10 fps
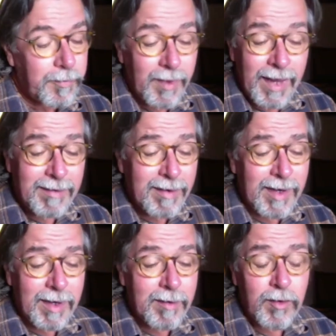As I
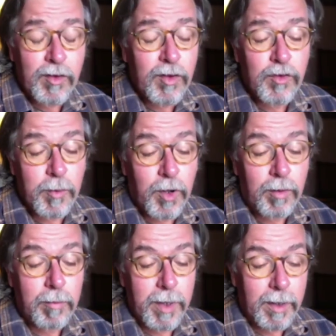said, this is a
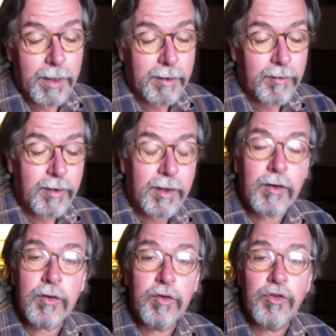small mill. It's
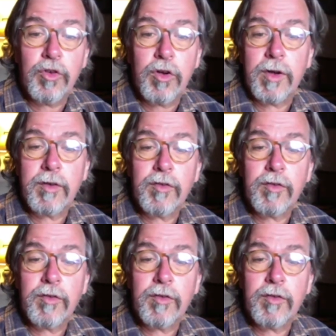2 stories.